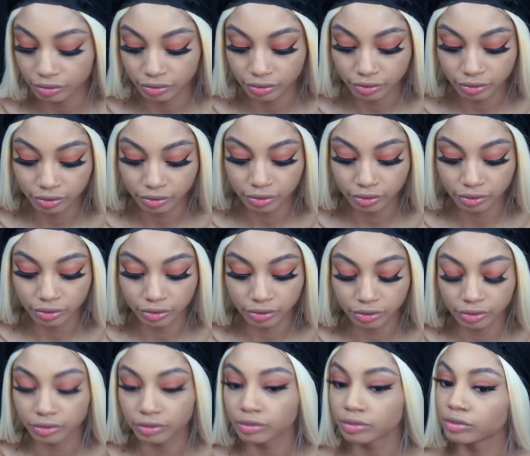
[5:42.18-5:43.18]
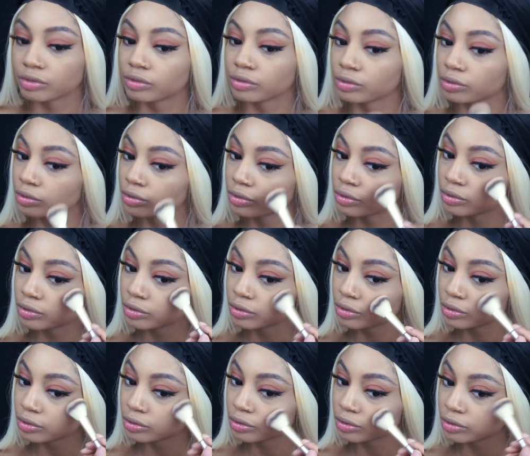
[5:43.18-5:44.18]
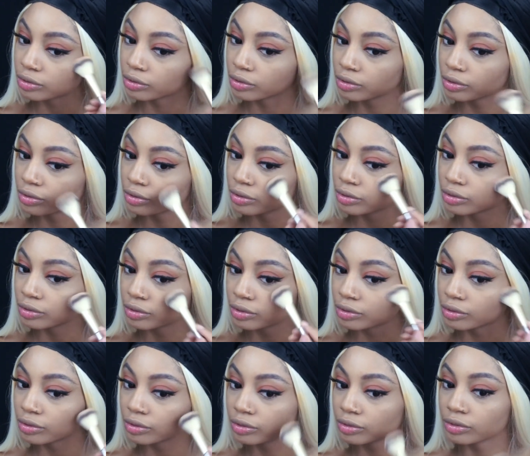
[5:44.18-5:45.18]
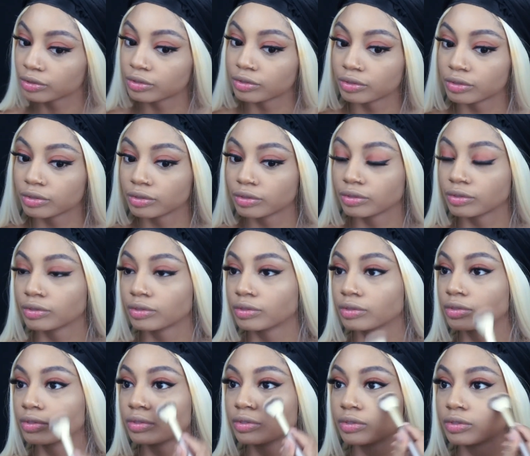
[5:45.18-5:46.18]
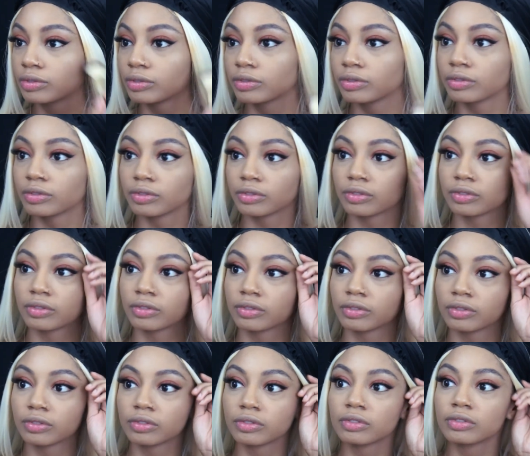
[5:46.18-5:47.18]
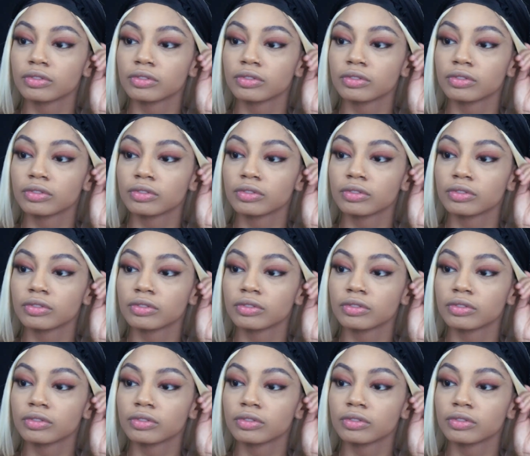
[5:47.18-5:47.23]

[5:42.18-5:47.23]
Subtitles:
[no speech]